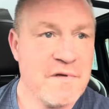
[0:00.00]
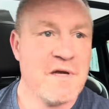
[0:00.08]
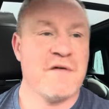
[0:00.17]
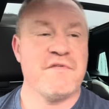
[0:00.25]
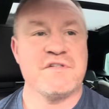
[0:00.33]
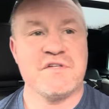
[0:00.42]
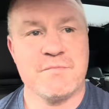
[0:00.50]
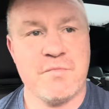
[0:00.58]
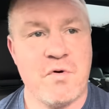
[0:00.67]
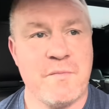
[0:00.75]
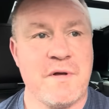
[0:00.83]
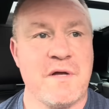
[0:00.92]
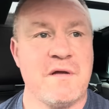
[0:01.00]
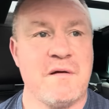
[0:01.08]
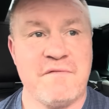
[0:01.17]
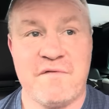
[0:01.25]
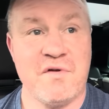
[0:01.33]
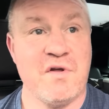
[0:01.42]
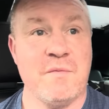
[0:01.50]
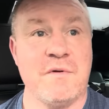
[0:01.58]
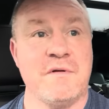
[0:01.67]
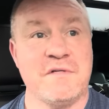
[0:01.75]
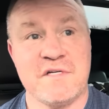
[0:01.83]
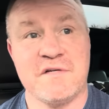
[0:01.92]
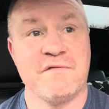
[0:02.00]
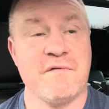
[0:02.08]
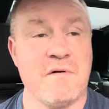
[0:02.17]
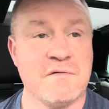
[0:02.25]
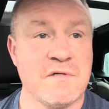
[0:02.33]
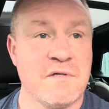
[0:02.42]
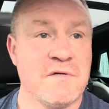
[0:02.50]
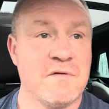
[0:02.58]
I've hit his bumper, I'm fuming, it's his fault.